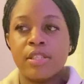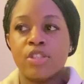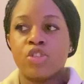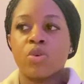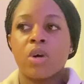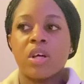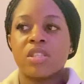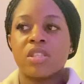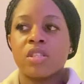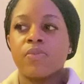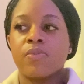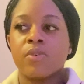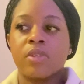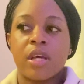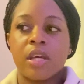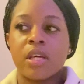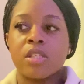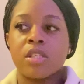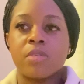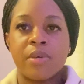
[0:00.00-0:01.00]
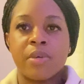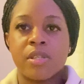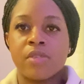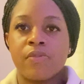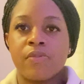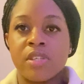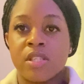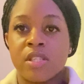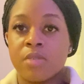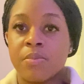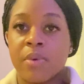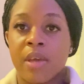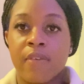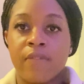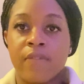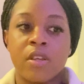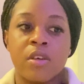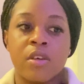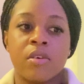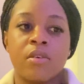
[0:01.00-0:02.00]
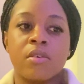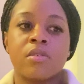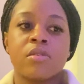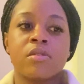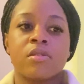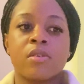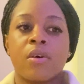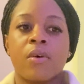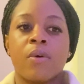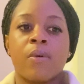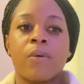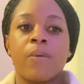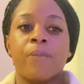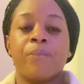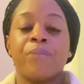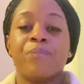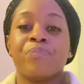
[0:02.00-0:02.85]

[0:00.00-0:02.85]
So I just feel like it's best if I just make a video, so